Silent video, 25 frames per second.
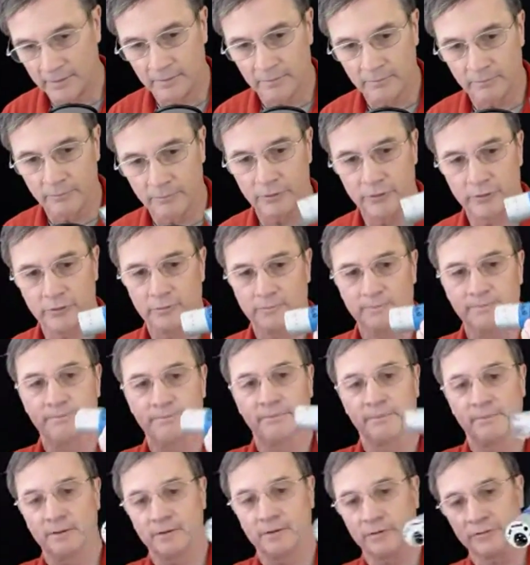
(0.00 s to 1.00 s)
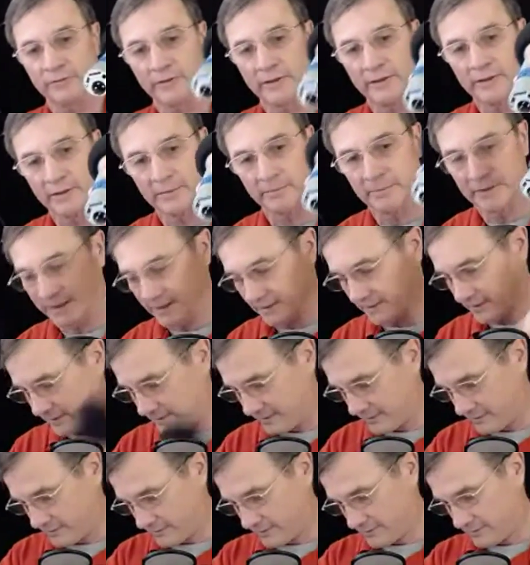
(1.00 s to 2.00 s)
Boom, goes right into the back
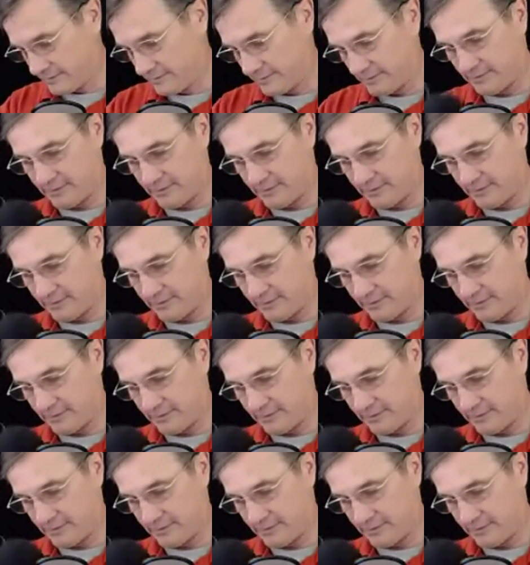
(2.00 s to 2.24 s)
here.